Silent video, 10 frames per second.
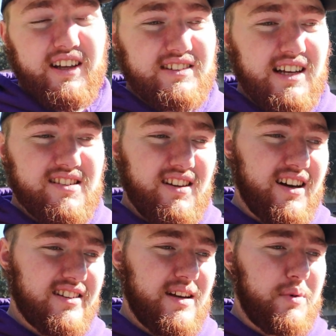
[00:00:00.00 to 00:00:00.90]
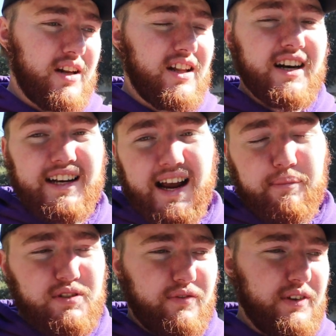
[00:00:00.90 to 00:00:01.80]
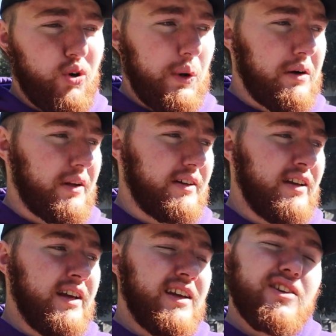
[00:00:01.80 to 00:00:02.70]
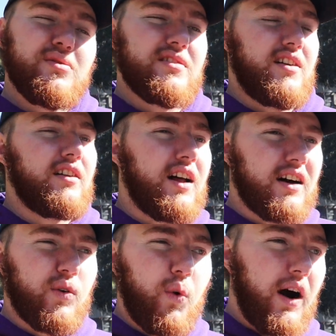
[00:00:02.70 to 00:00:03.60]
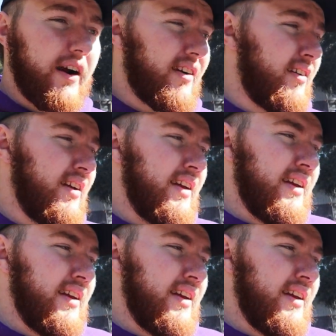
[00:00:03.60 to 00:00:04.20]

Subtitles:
That takes a lot of time. You got a lot of gaps to fill welding, uses a lot of wire.